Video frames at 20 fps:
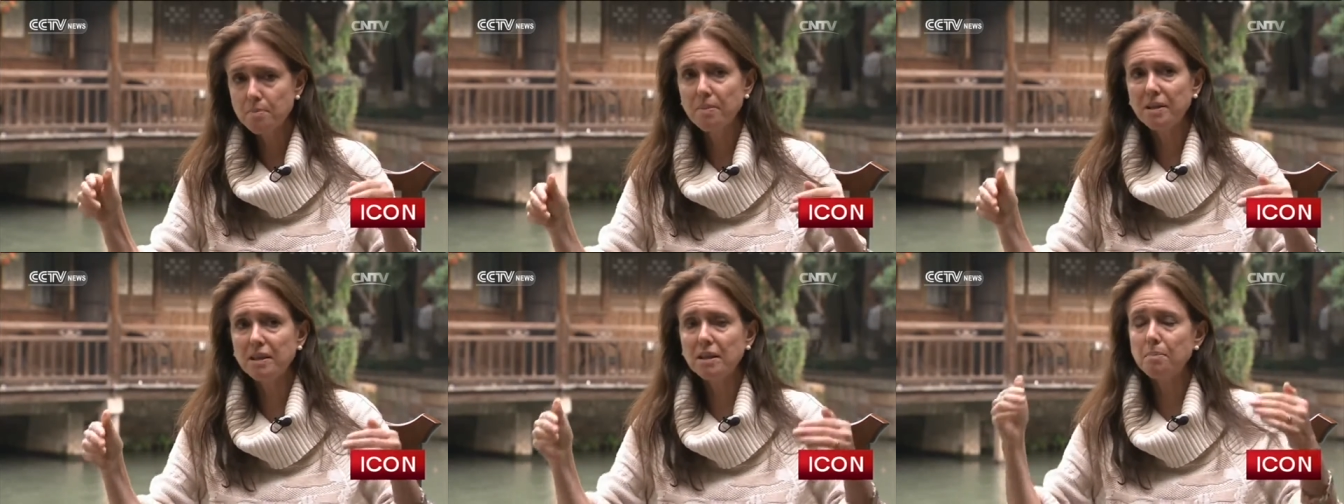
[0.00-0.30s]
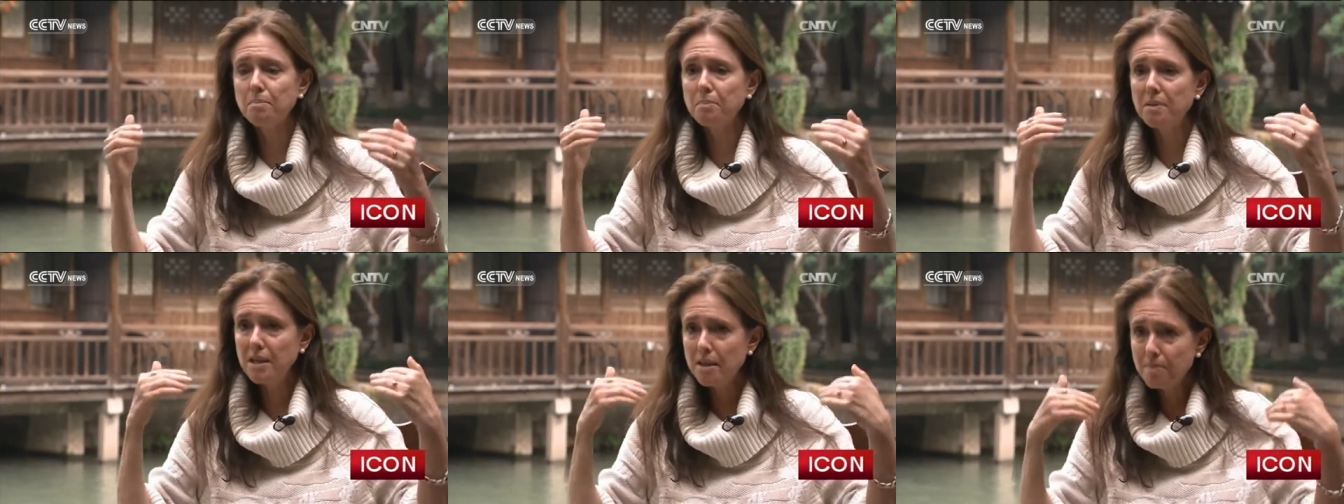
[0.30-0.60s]
but
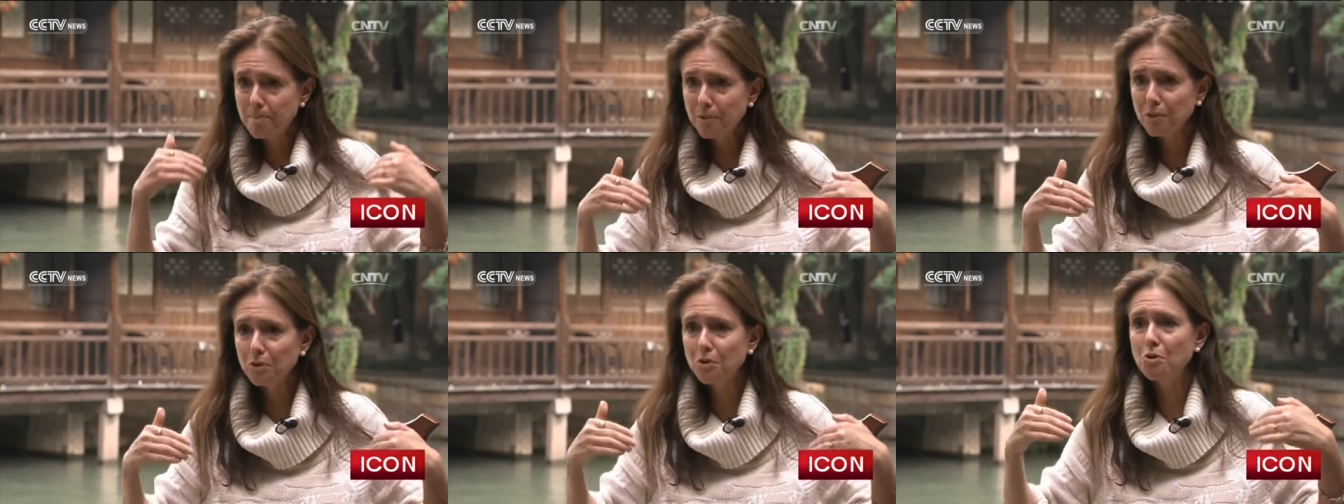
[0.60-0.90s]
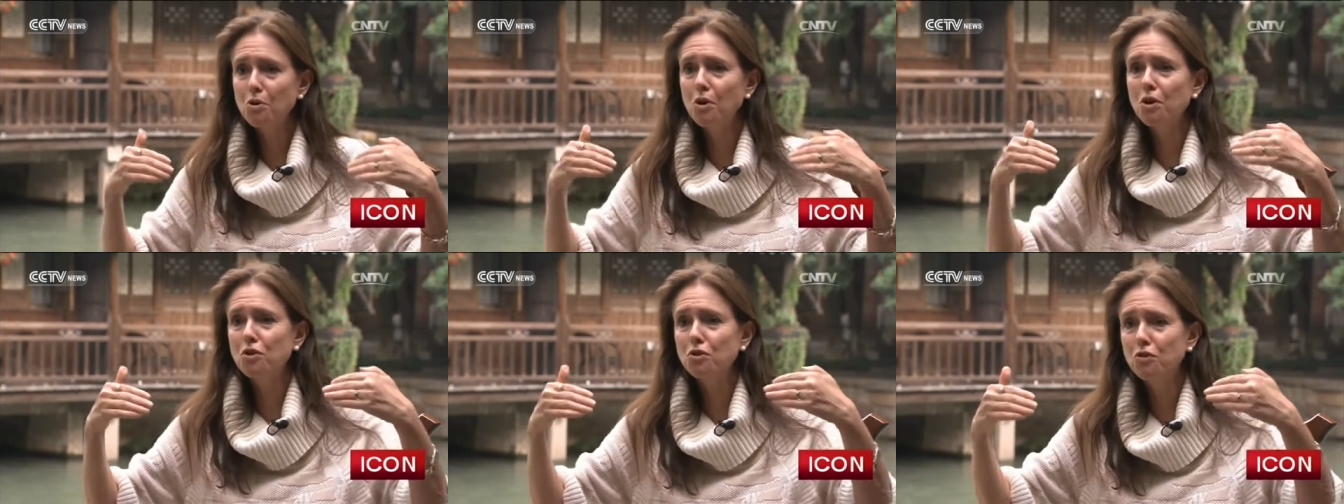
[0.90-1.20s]
the people
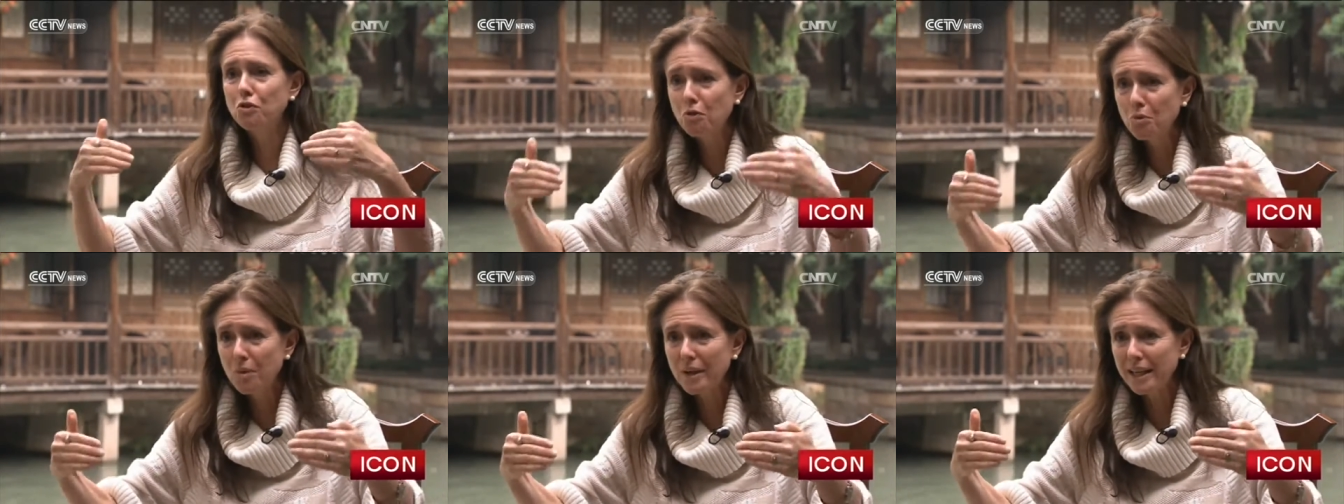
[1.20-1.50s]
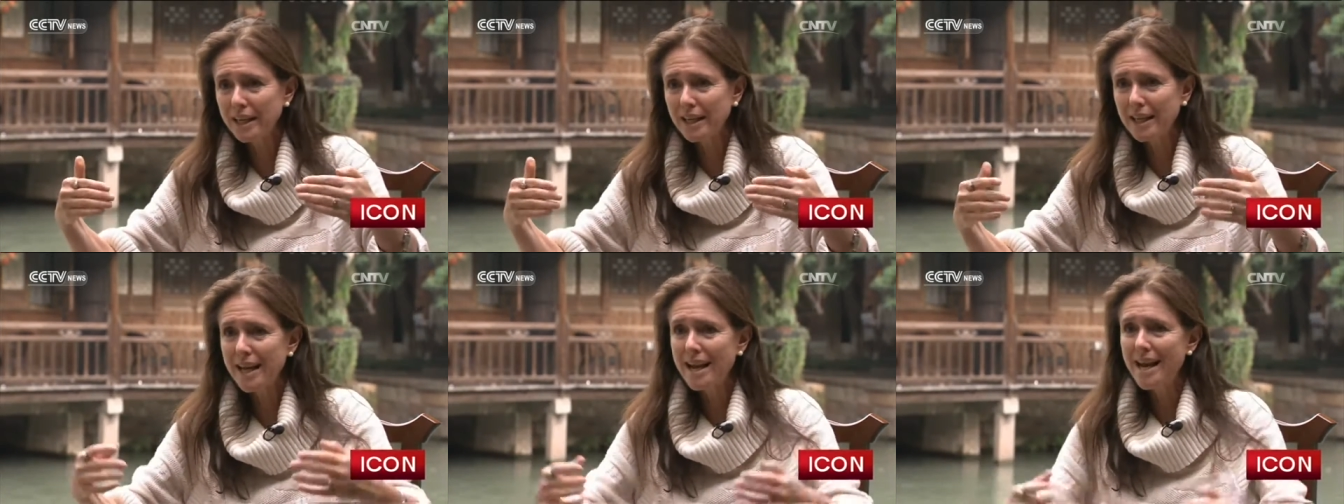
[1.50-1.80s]
who are
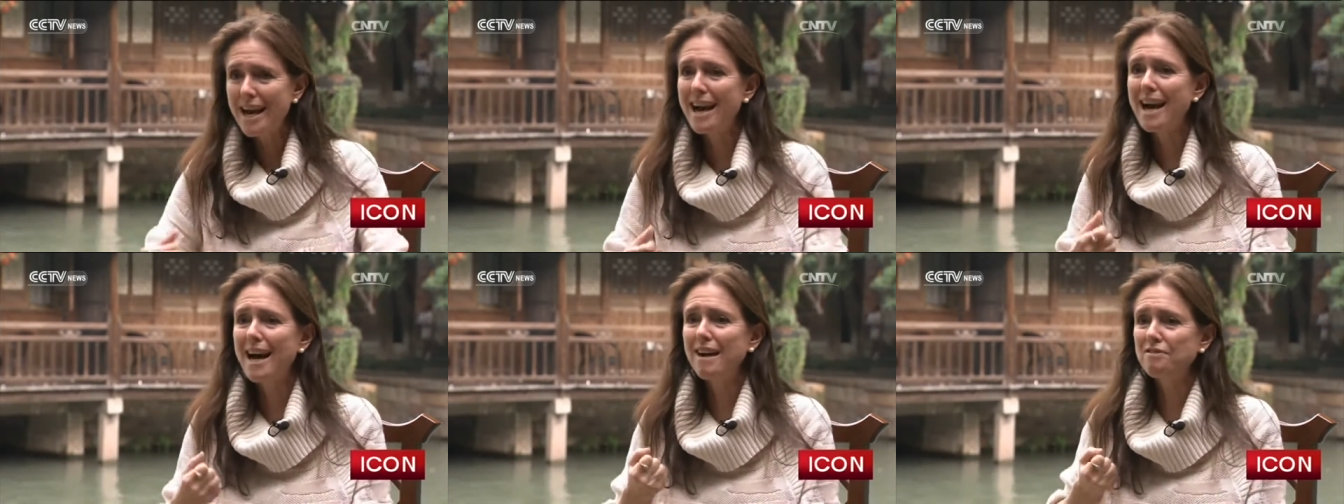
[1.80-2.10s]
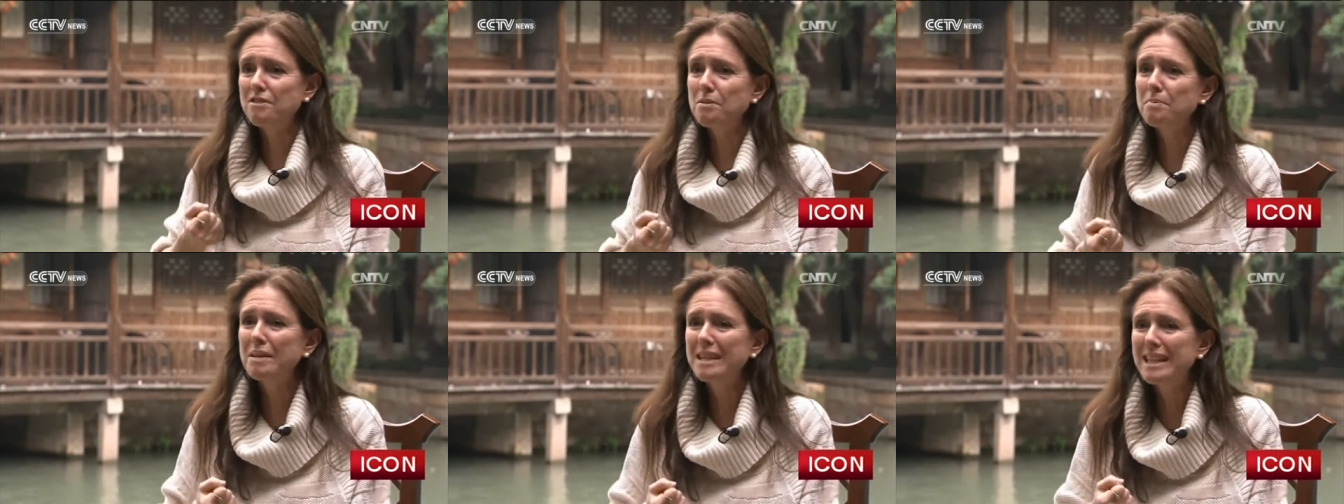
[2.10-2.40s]
doing it
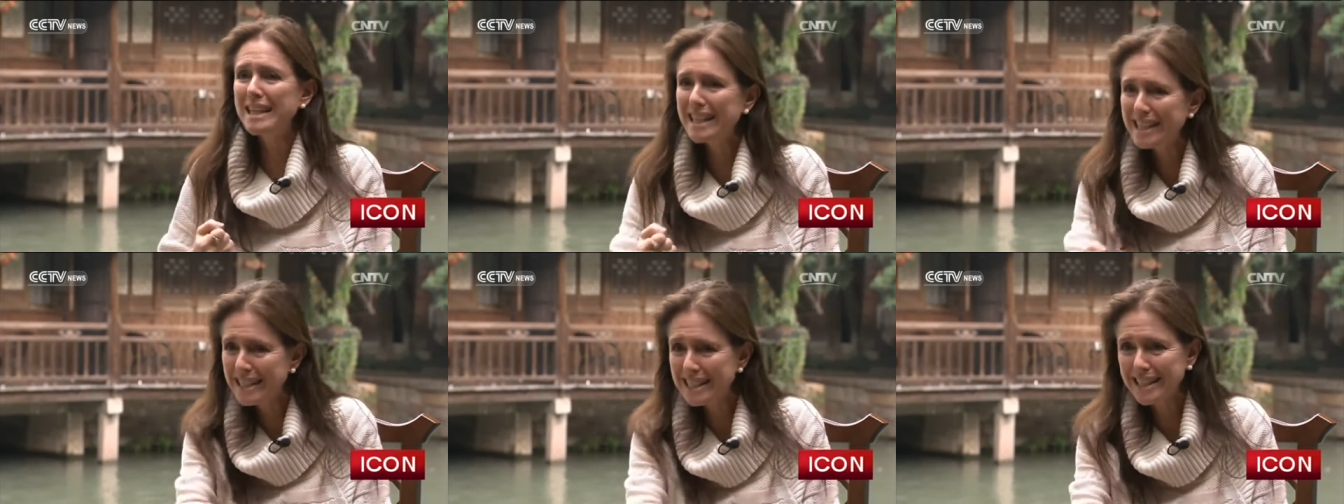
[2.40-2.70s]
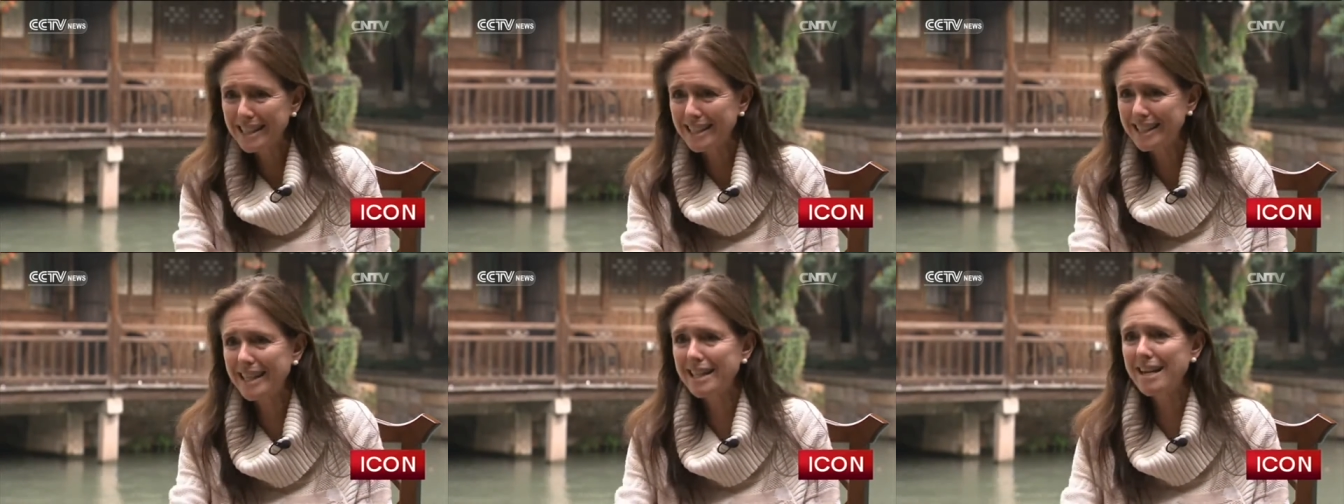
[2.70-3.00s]
have to be in
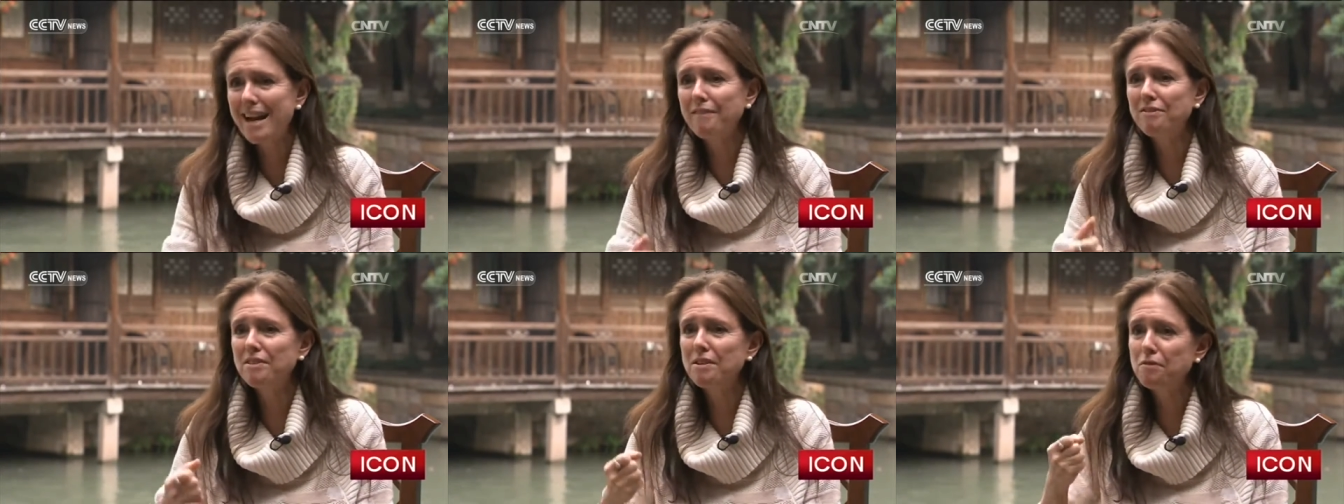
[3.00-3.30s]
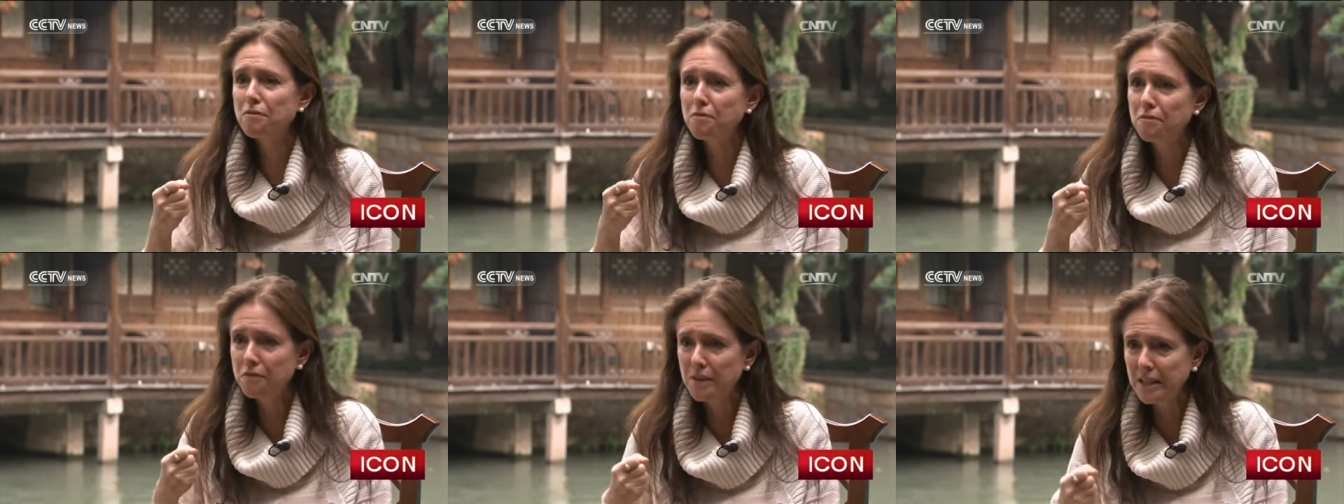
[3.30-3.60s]
it. They have mm. to
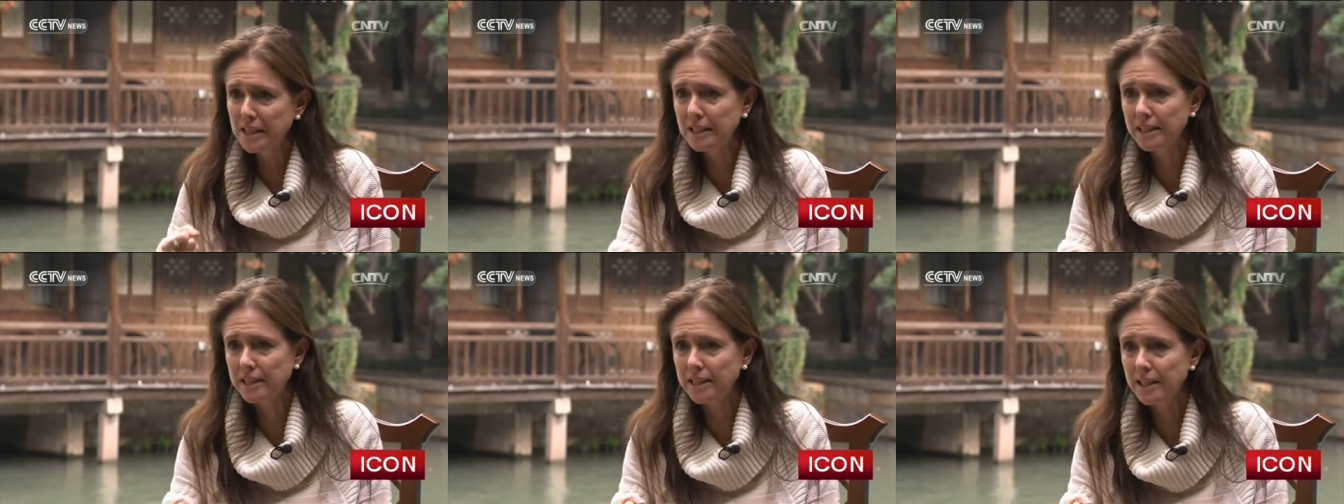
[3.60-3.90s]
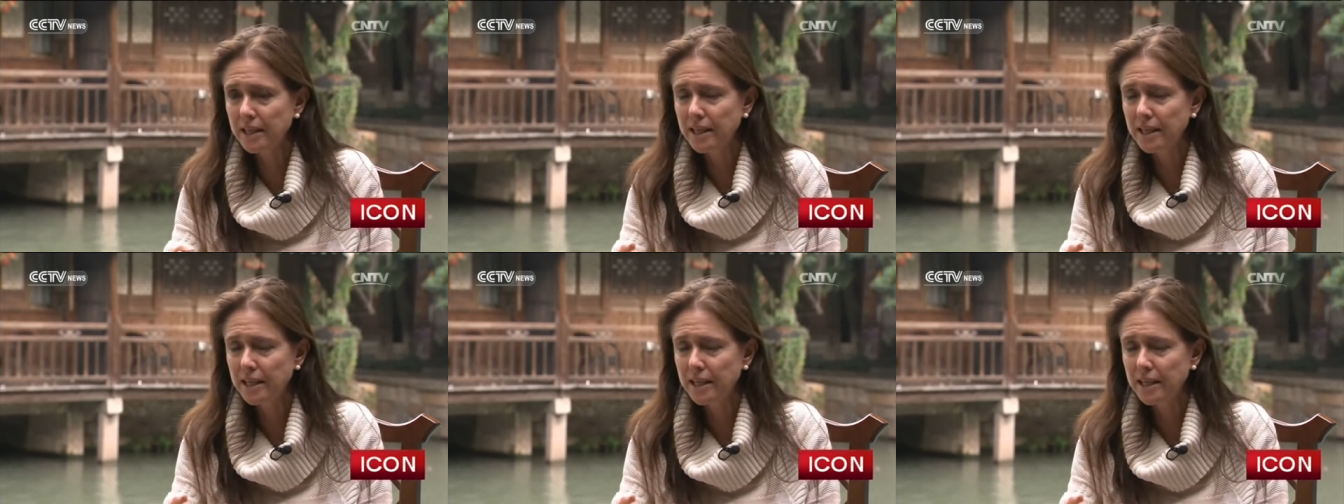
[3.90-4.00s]
feel it.